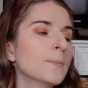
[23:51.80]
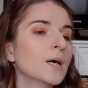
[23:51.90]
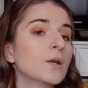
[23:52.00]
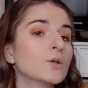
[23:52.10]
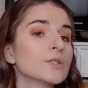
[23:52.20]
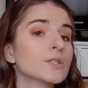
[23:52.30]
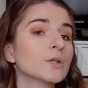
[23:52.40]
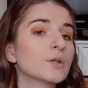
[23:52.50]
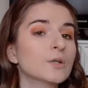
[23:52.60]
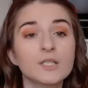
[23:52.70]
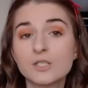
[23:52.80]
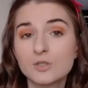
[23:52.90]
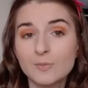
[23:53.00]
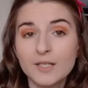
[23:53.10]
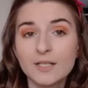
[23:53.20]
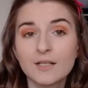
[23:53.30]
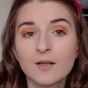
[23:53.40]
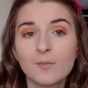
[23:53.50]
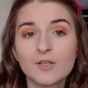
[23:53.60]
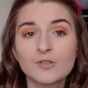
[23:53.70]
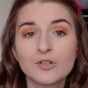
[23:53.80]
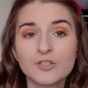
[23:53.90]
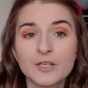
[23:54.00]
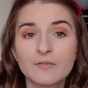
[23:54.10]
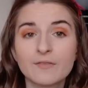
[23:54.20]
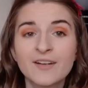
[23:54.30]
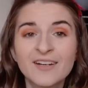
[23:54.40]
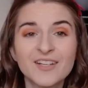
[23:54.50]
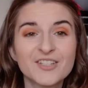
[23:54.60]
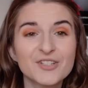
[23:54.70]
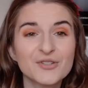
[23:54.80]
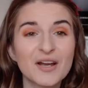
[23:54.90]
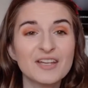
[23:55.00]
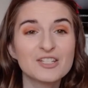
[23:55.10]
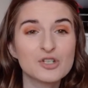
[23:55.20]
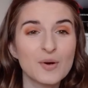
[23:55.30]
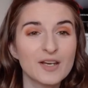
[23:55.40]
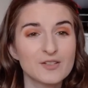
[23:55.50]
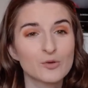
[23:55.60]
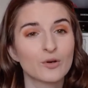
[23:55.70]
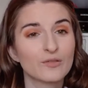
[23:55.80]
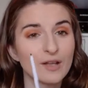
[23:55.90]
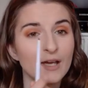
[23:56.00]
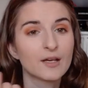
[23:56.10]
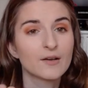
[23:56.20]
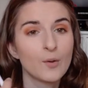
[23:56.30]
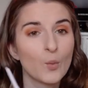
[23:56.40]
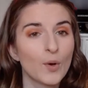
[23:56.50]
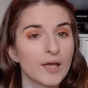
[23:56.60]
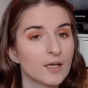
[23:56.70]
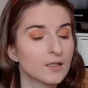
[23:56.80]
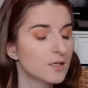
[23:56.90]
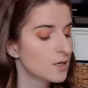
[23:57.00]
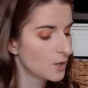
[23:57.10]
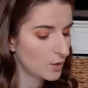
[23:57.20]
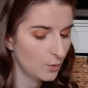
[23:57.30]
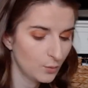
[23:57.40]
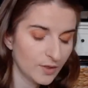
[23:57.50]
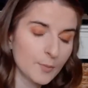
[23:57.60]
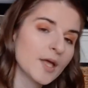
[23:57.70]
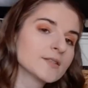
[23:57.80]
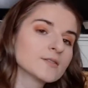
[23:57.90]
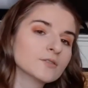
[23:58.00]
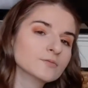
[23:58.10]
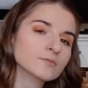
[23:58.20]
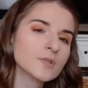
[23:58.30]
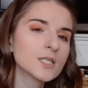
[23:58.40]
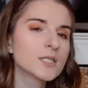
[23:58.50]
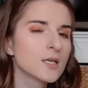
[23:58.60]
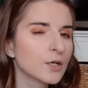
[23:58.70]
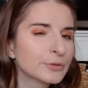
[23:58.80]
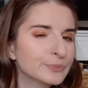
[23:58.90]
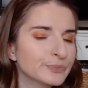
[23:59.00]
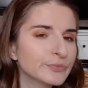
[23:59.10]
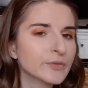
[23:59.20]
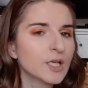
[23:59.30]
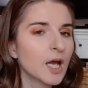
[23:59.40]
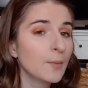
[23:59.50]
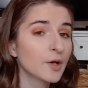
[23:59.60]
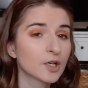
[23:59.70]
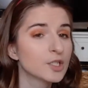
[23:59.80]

but also going to be a little bit daunting to try and do any sort of like wing with a pencil. So I'm not